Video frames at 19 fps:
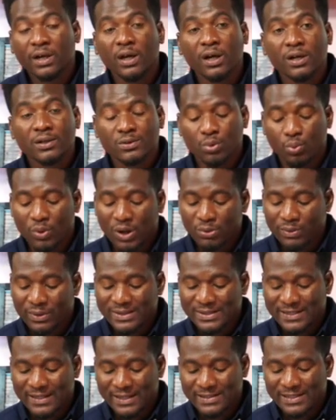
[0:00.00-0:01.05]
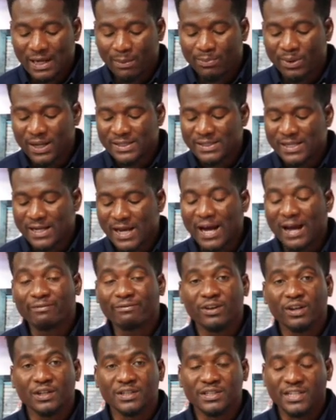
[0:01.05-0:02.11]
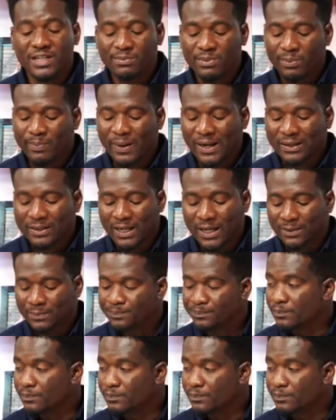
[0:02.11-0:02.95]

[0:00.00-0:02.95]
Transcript: 123-116. A brand here, I friend Jimmy Butler,